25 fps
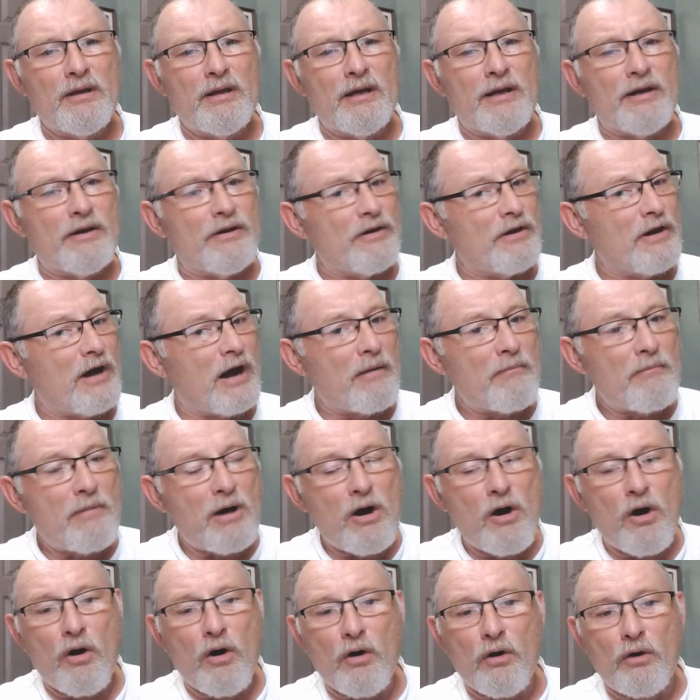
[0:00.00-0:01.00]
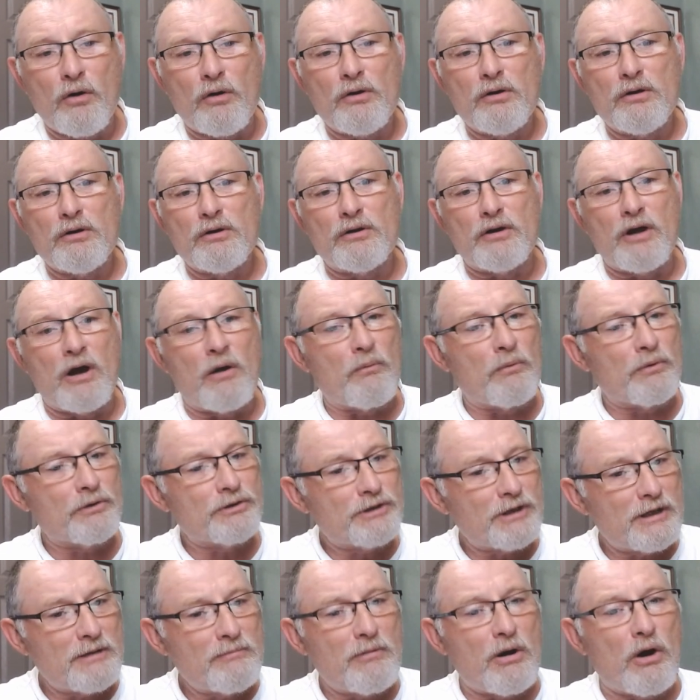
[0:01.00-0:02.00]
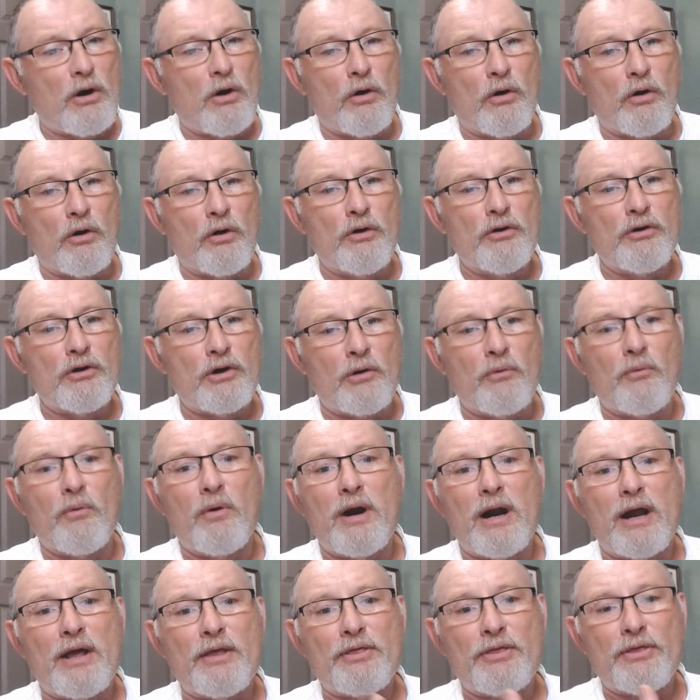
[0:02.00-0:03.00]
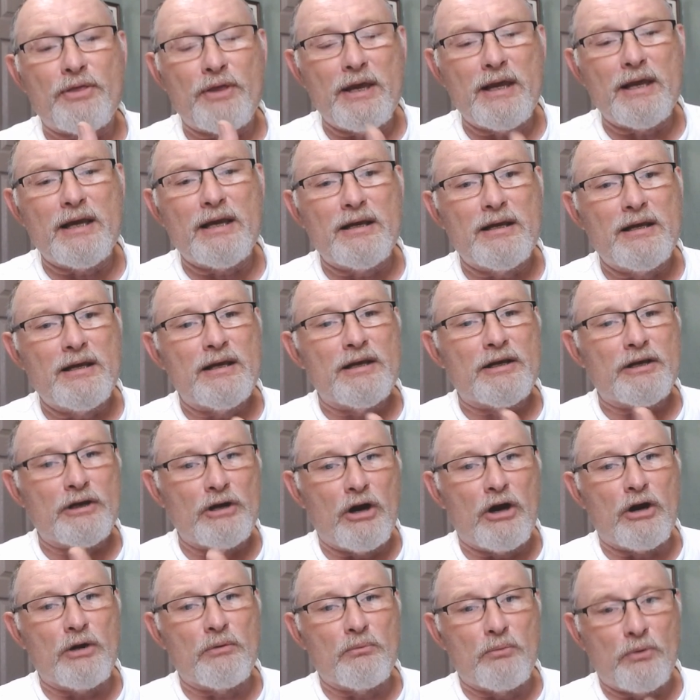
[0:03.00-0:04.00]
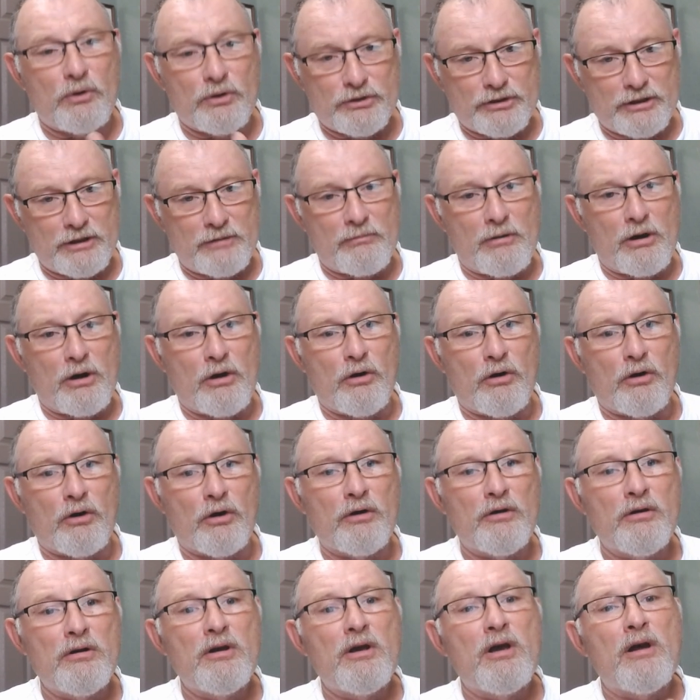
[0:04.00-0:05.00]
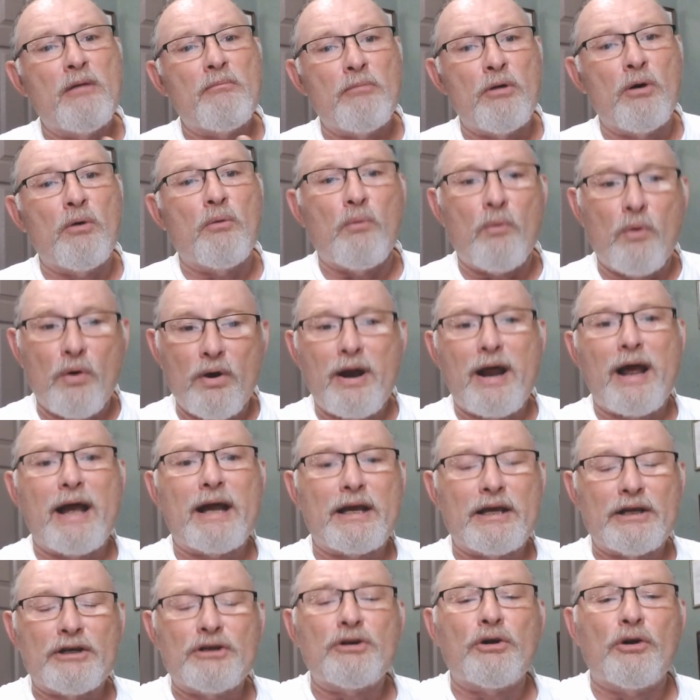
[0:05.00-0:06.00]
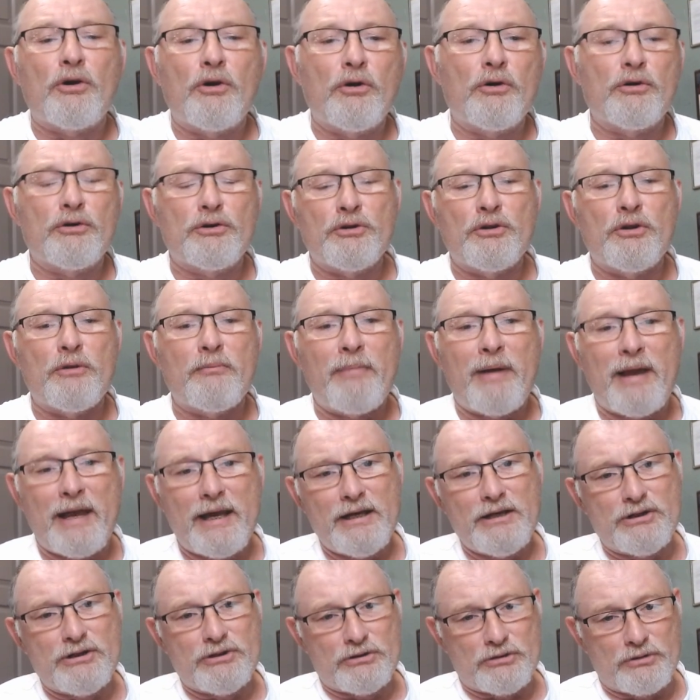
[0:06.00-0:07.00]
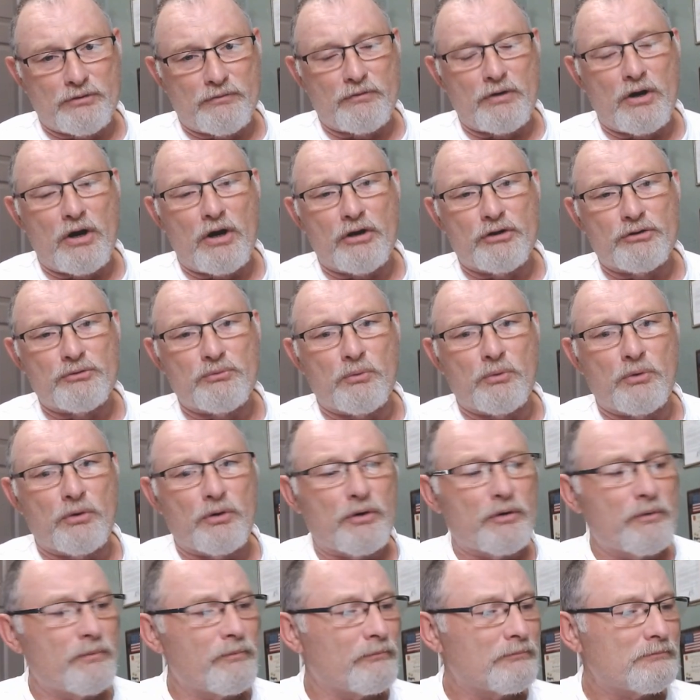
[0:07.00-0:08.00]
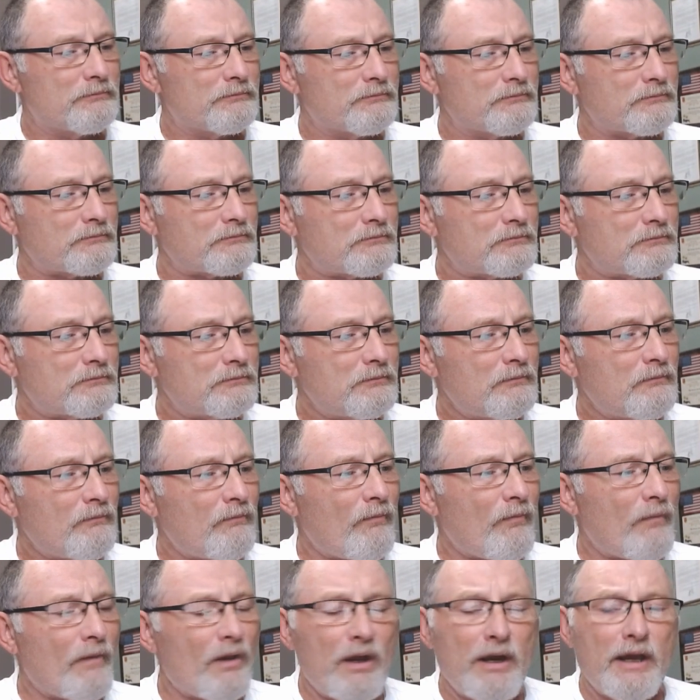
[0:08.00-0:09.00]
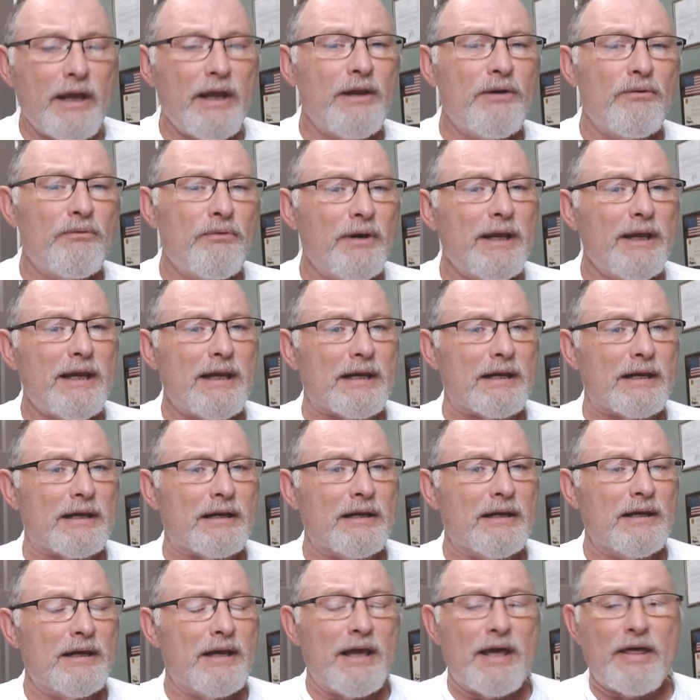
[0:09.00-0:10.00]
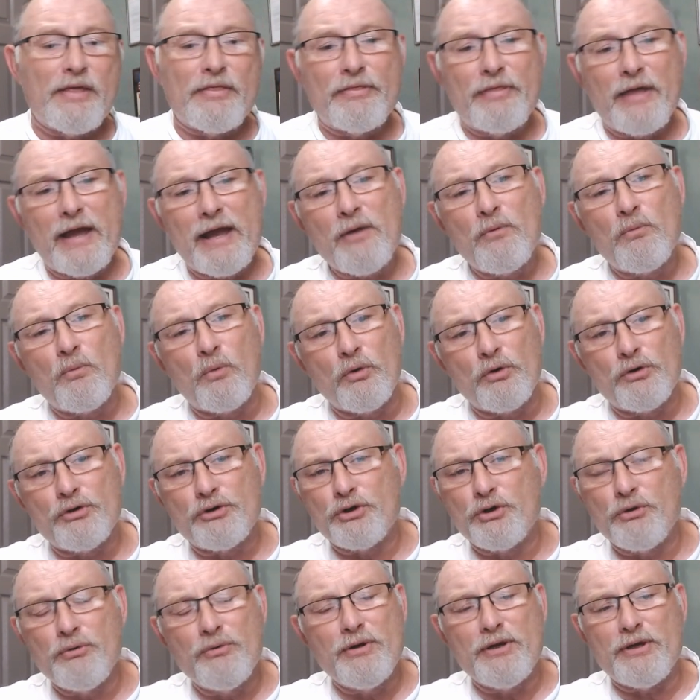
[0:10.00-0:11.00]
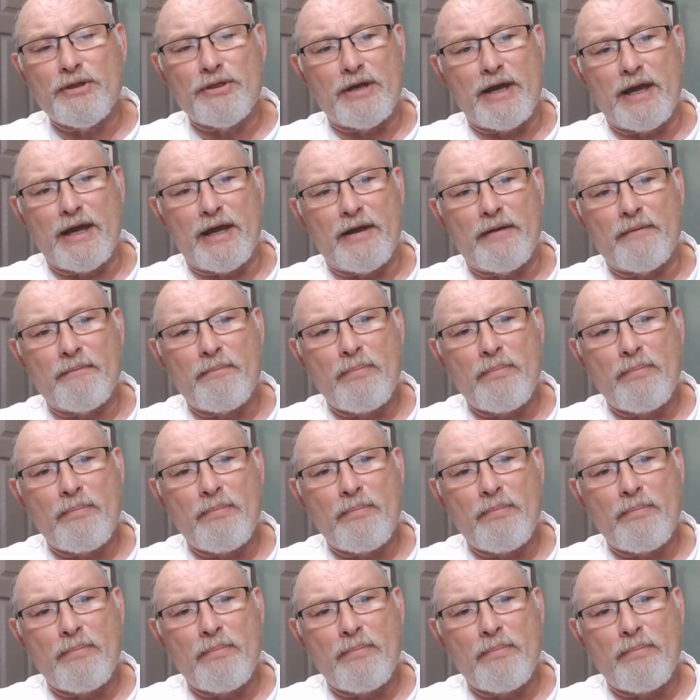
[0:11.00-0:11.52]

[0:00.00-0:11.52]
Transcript: Not my heart, not what's in my heart, not what I think God wants in my heart, but what I can turn to the pages of God's word and read. They weren't doing that.